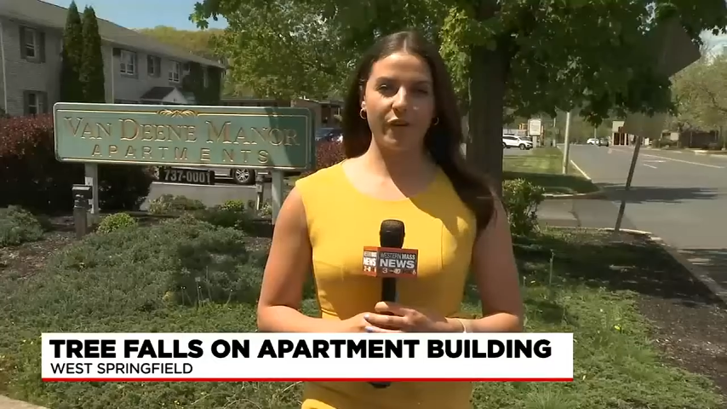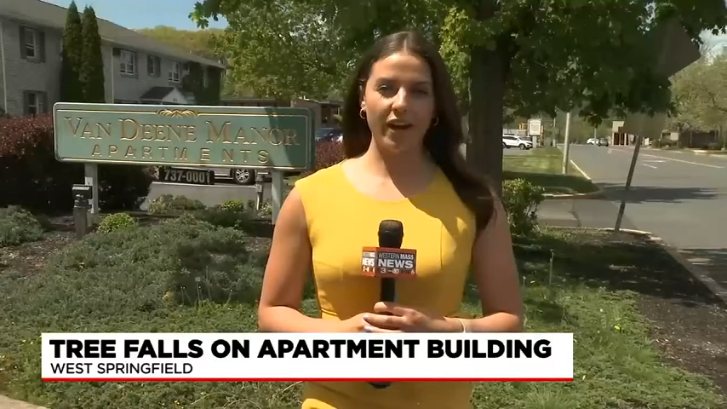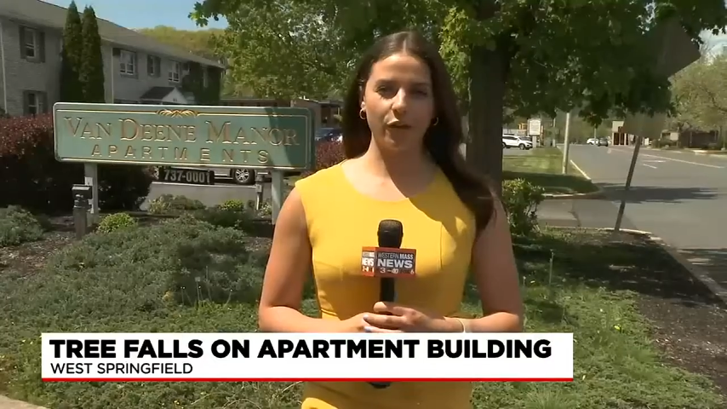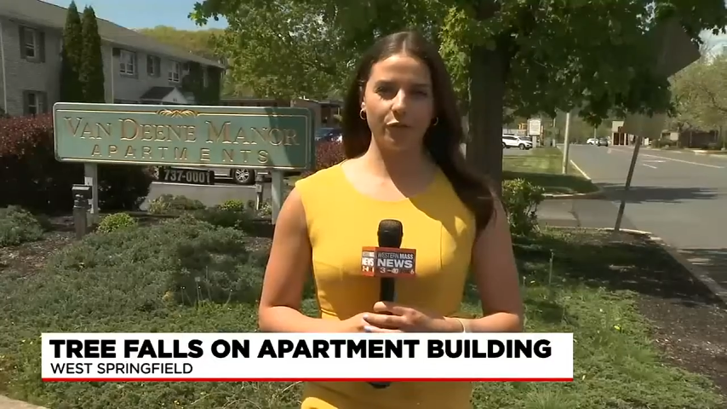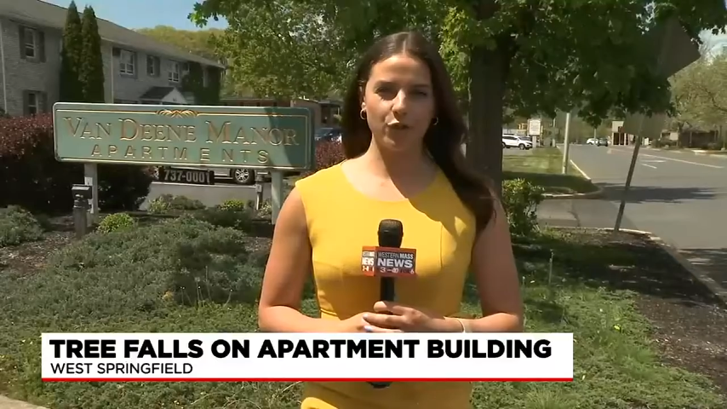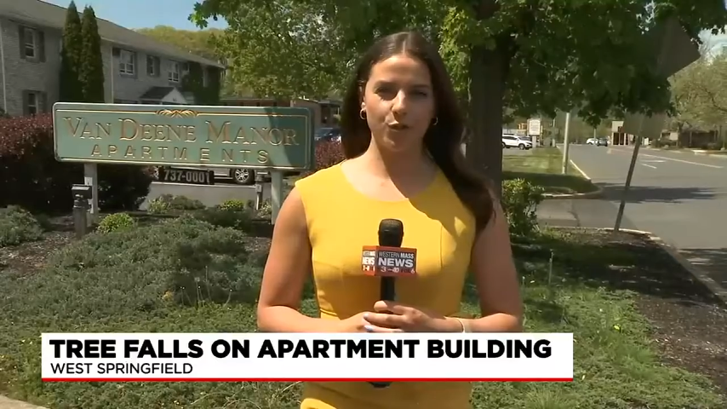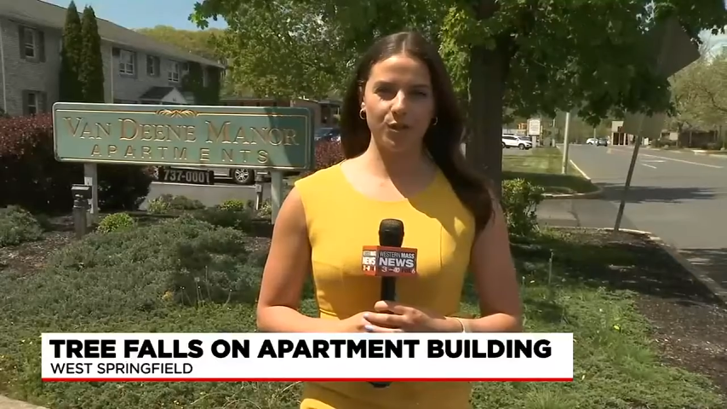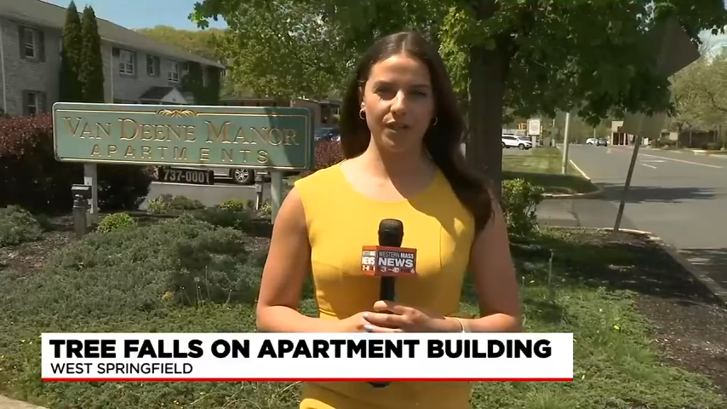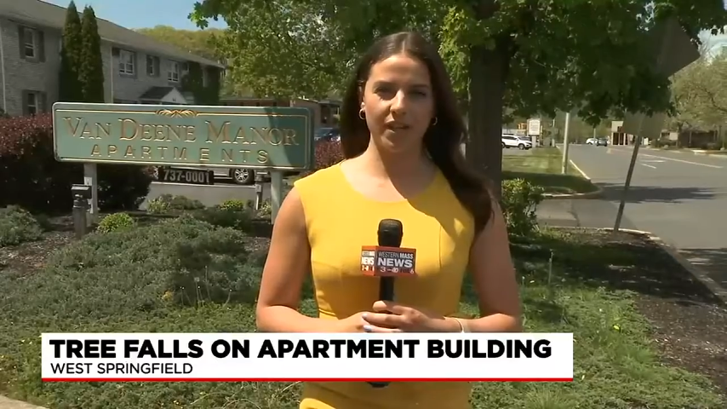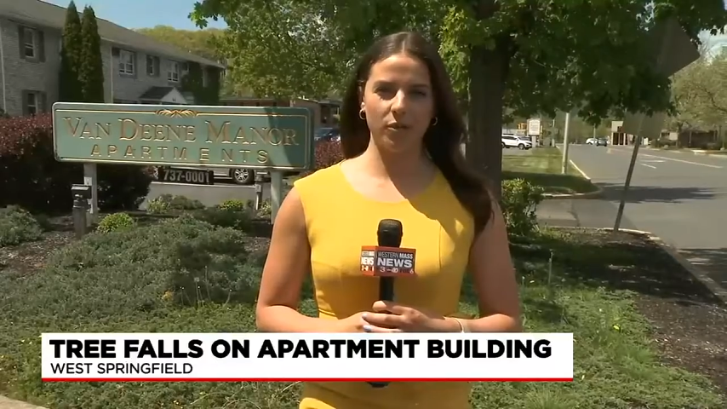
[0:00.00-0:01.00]
Fire
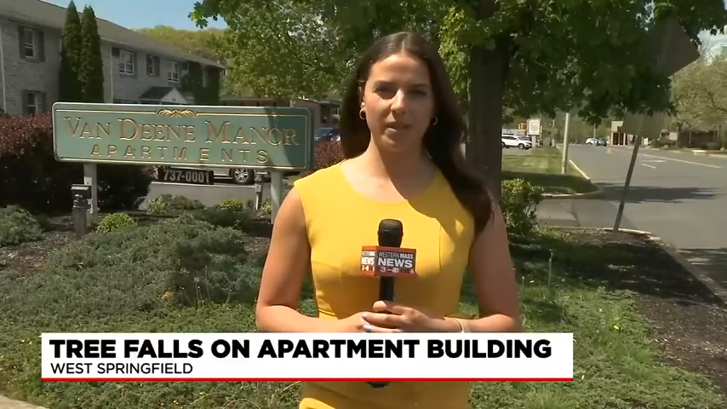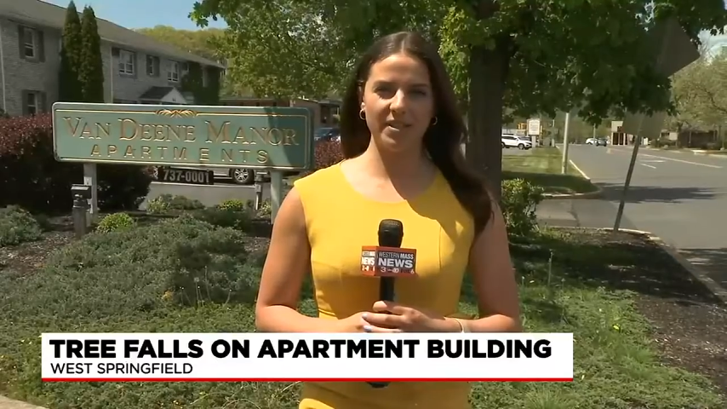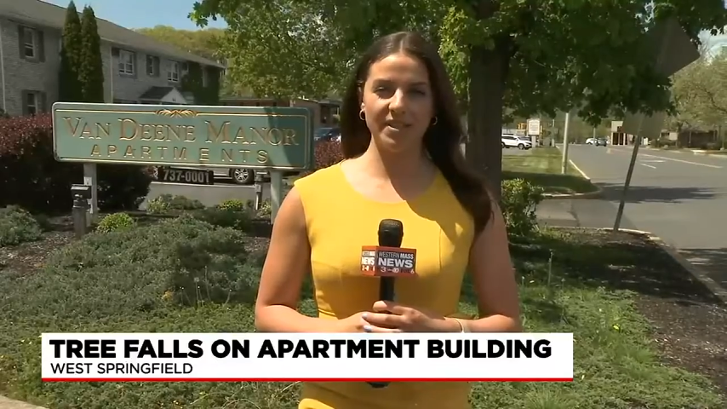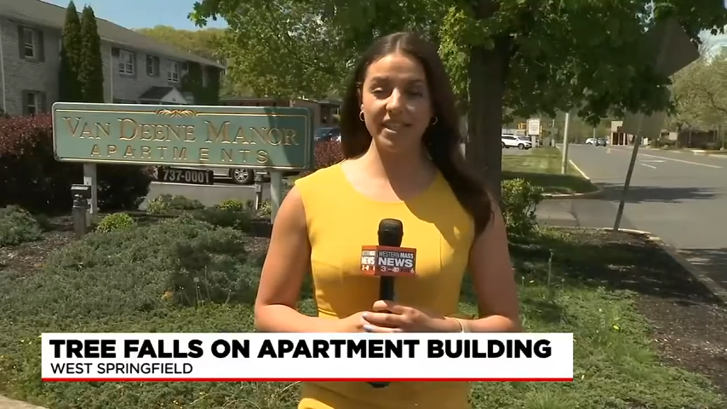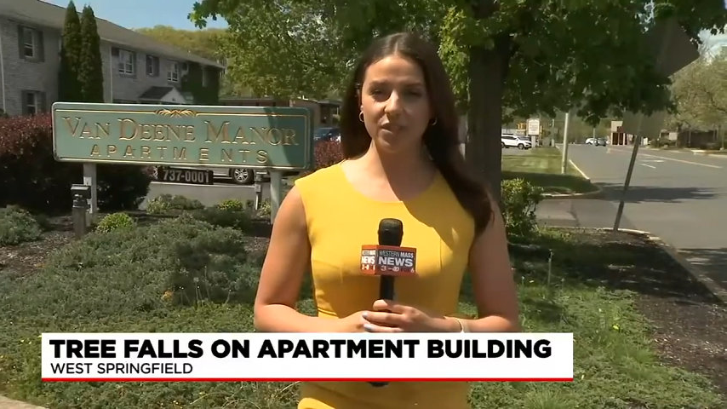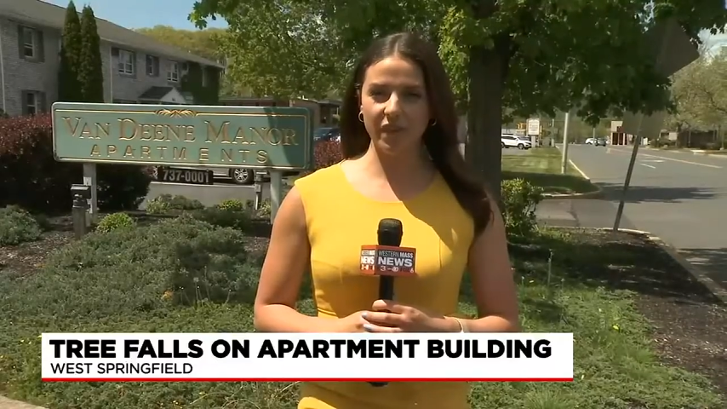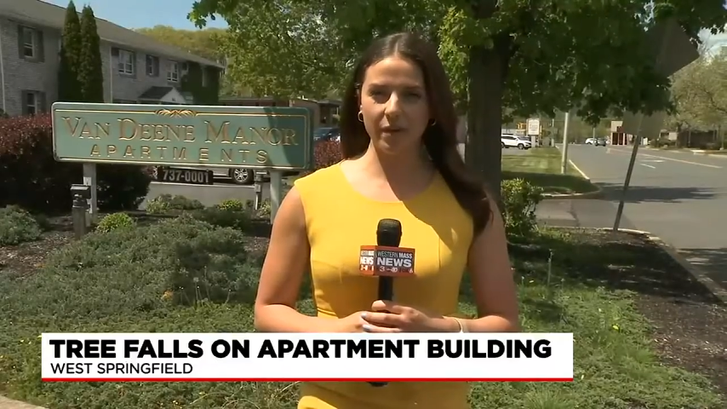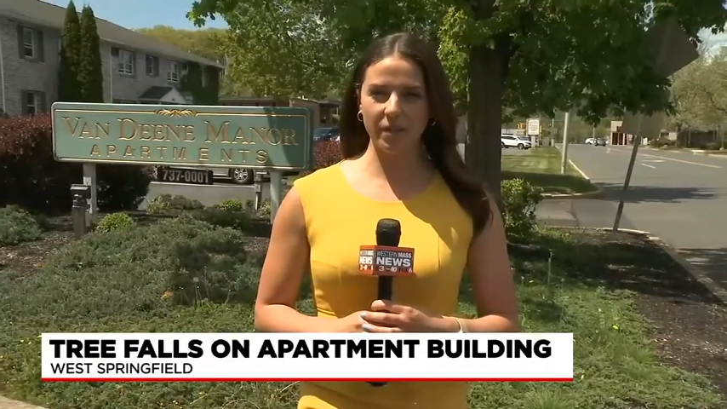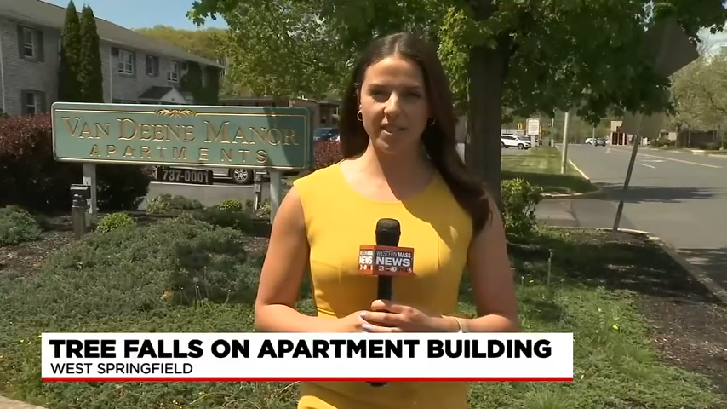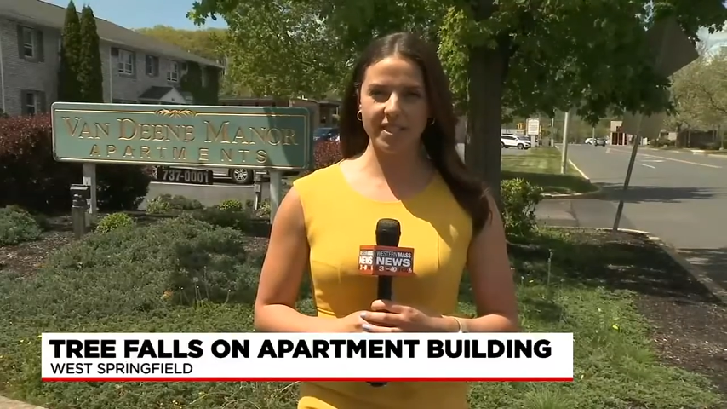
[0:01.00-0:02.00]
officials tell me six
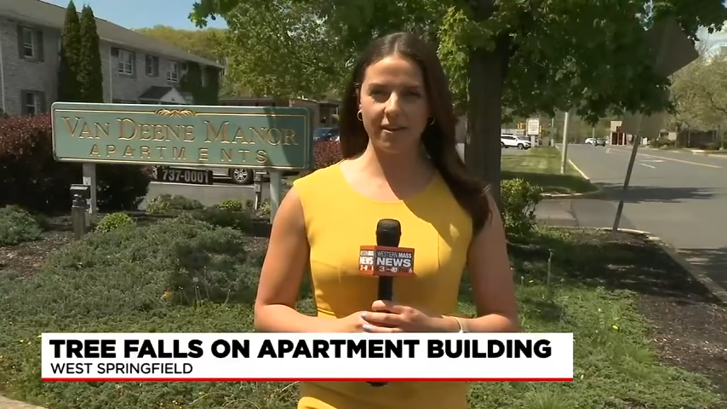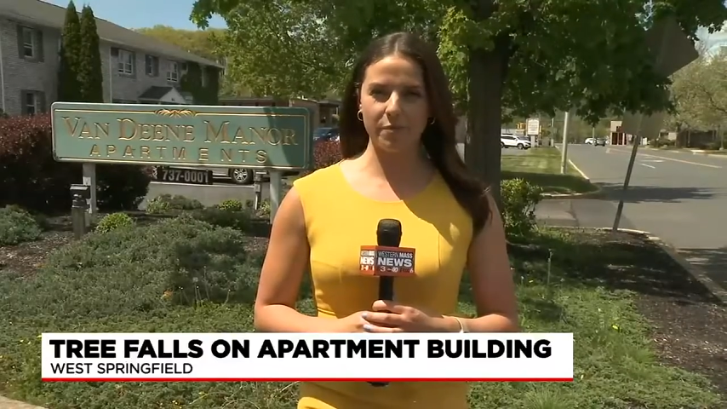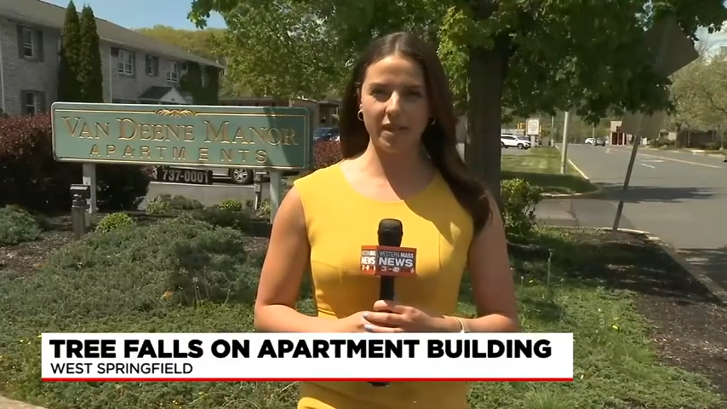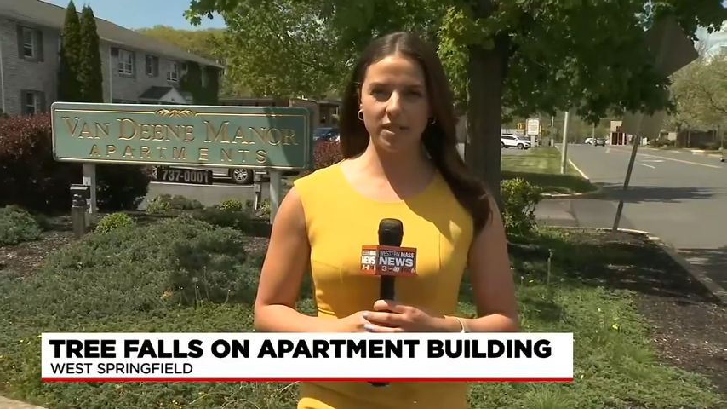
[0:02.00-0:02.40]
families have been